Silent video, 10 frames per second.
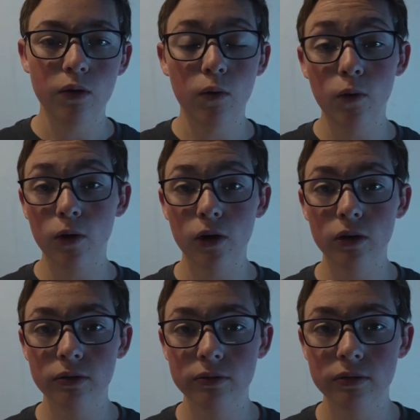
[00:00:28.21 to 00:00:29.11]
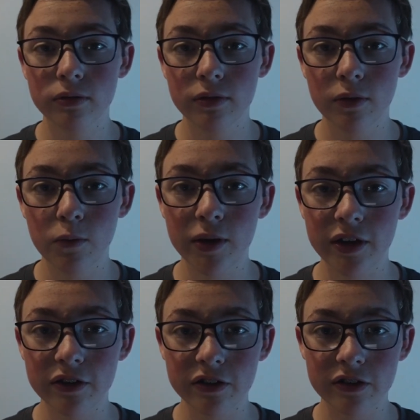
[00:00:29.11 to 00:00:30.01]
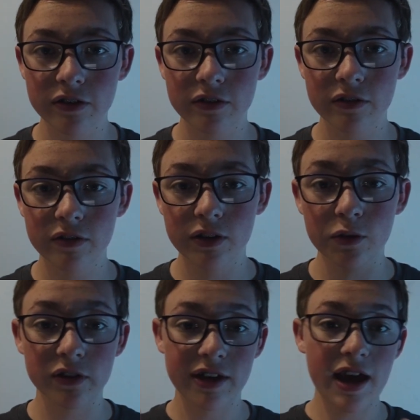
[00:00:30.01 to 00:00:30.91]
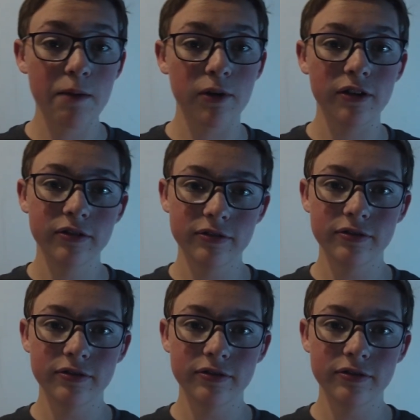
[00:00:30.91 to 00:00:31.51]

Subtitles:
Or we can just use a camera,